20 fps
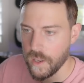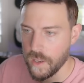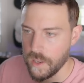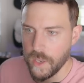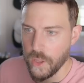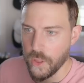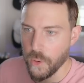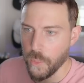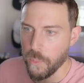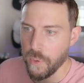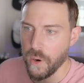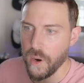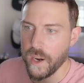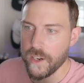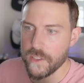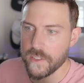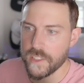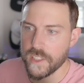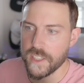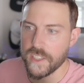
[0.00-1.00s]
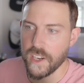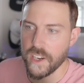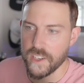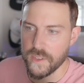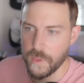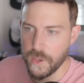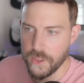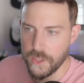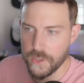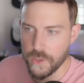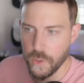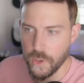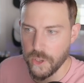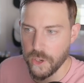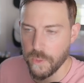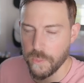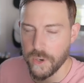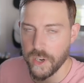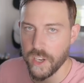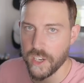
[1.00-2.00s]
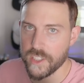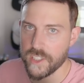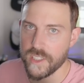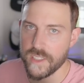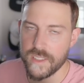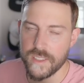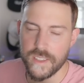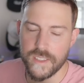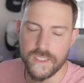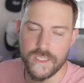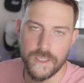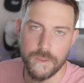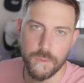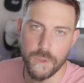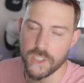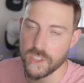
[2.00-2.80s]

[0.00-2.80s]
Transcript: Now they're proud to talk about the Toyota production system,